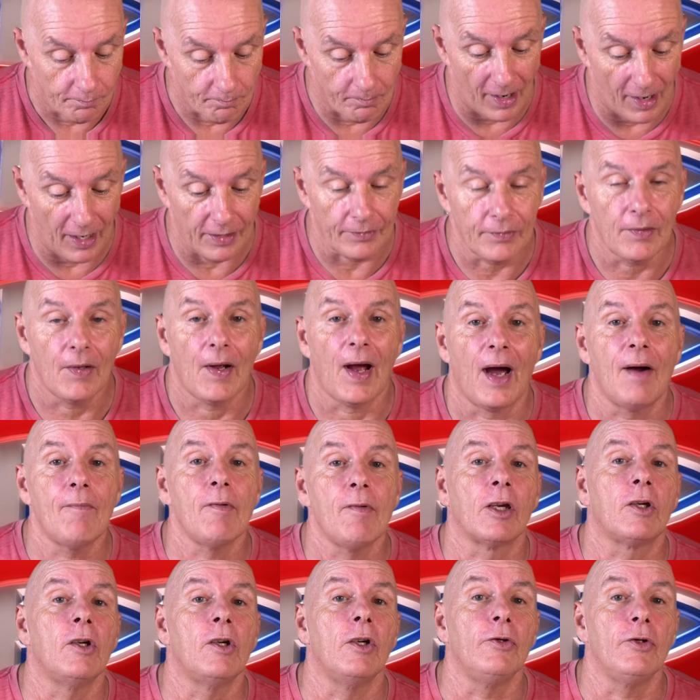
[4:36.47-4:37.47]
But I have a
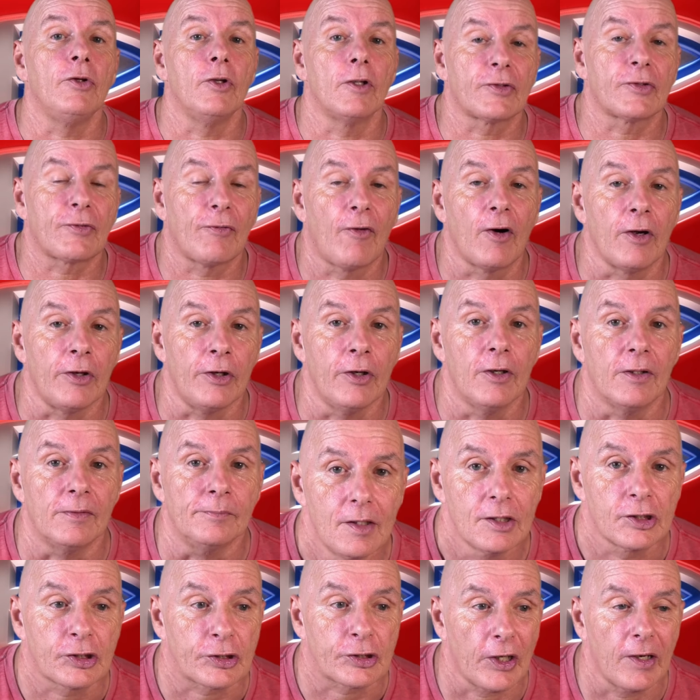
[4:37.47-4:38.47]
good news for you.
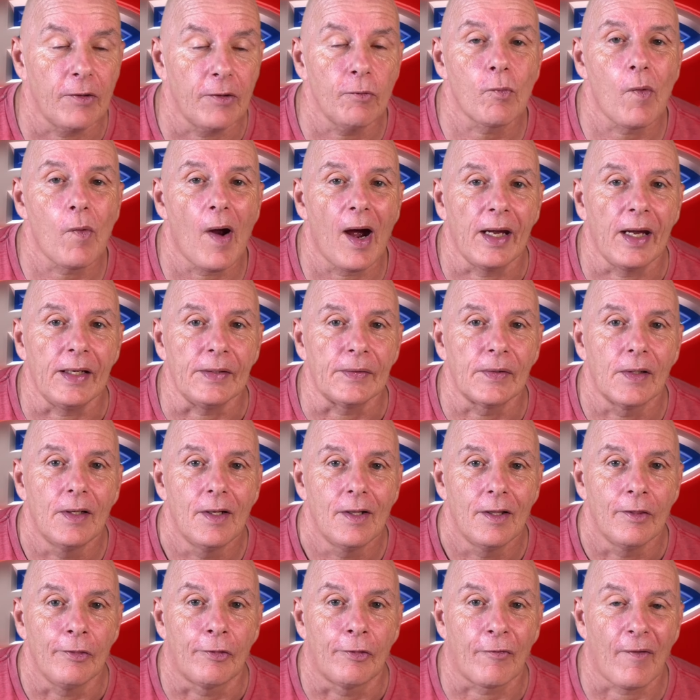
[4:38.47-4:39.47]
Shane Wright,
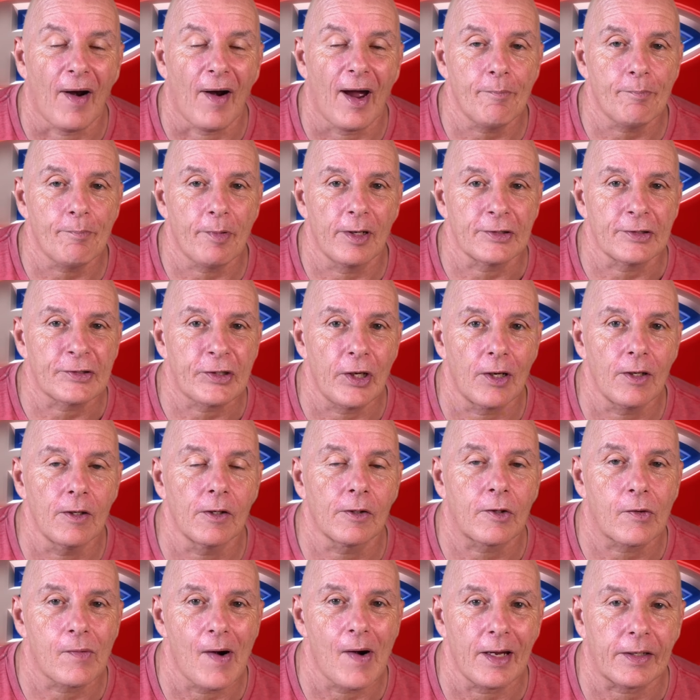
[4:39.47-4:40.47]
draft a Seattle
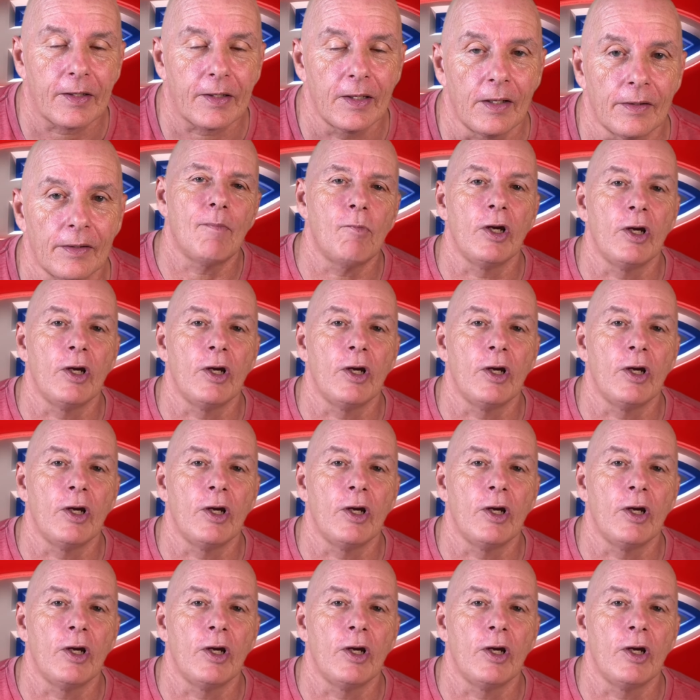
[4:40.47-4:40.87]
Kraken.